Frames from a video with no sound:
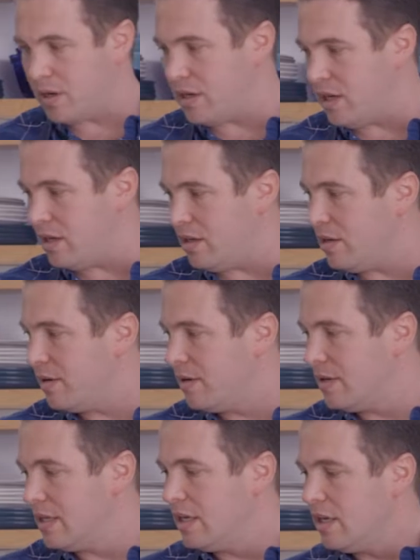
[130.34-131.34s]
onion,
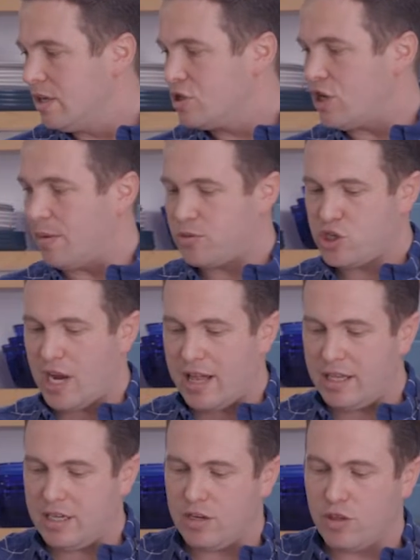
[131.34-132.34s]
chopped
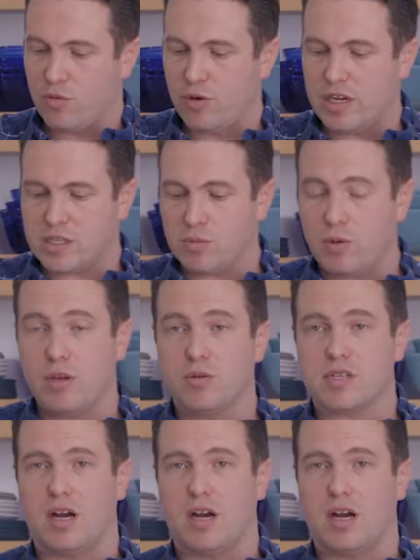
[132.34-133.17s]
shallot. The reason we use